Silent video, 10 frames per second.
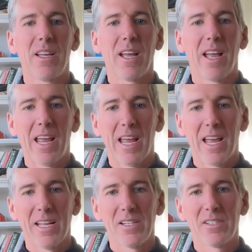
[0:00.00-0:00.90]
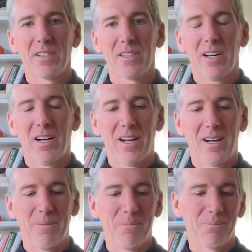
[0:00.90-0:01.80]
and
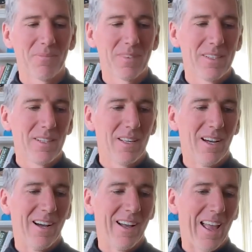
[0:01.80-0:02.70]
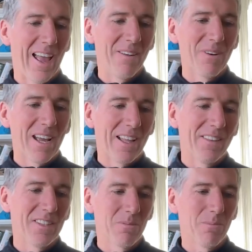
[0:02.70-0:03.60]
um, uh, and we had
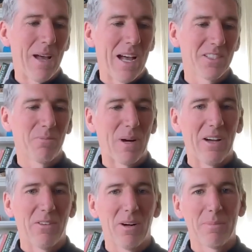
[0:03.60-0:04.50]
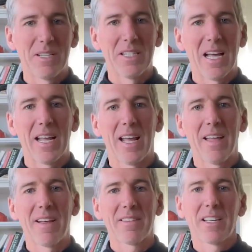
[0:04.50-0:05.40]
this massive pile up in debt, and
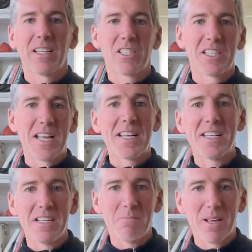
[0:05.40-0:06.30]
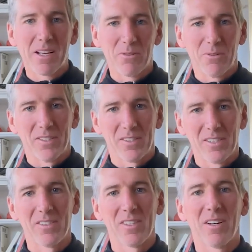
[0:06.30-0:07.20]
that's extended Bitcoin
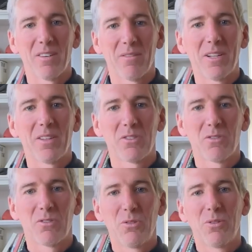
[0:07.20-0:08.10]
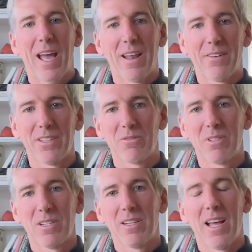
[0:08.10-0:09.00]
season, right? Those are two catalysts we
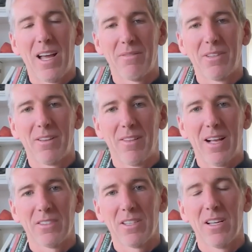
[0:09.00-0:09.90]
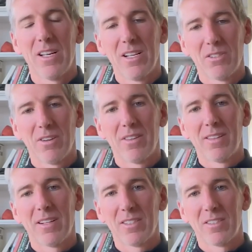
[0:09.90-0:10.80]
didn't have in the last so I think
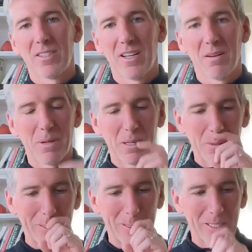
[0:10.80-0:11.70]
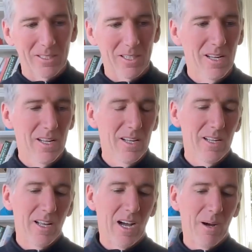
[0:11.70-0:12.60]
that's extended Bitcoin season.
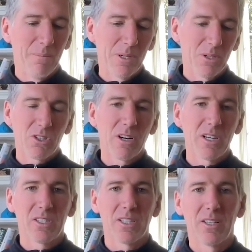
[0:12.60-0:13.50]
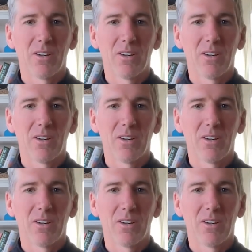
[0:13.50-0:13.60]
Um, but you're starting to see the